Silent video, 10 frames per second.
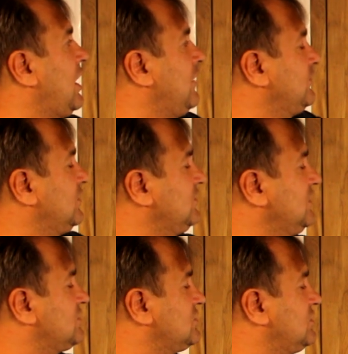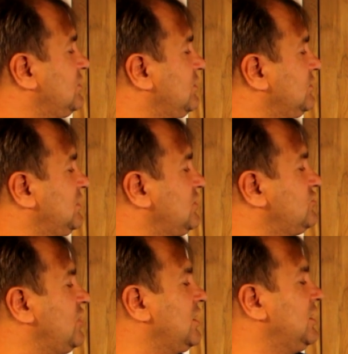after this, they
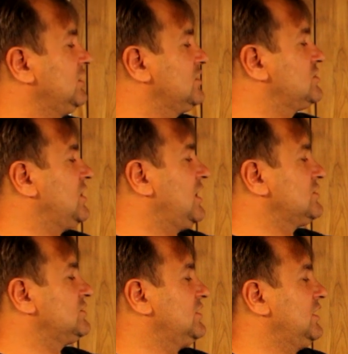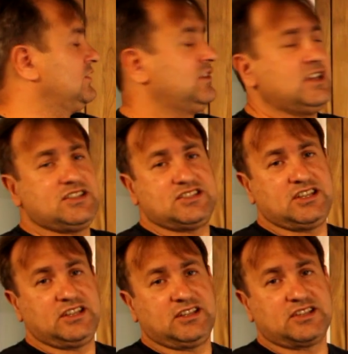check on exhaust and they
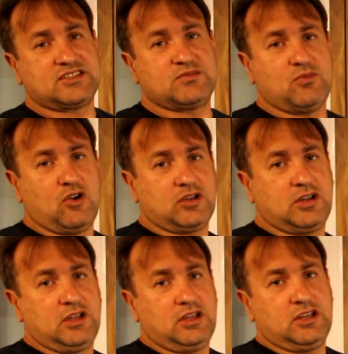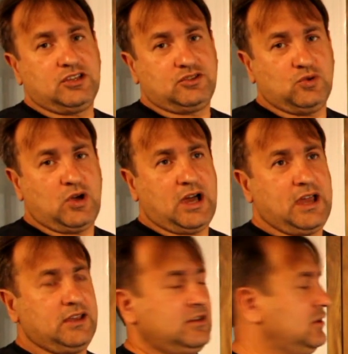see the smoke too
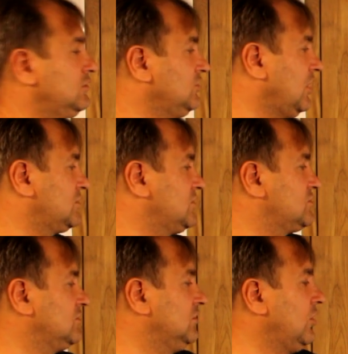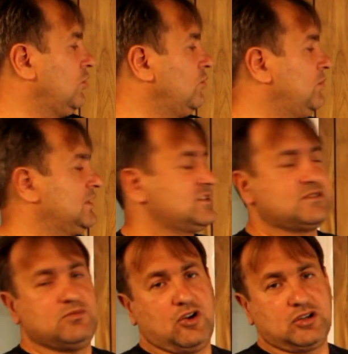high. NOx is low, but
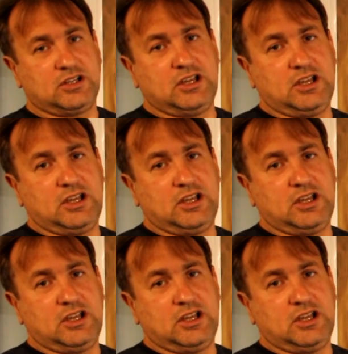smoke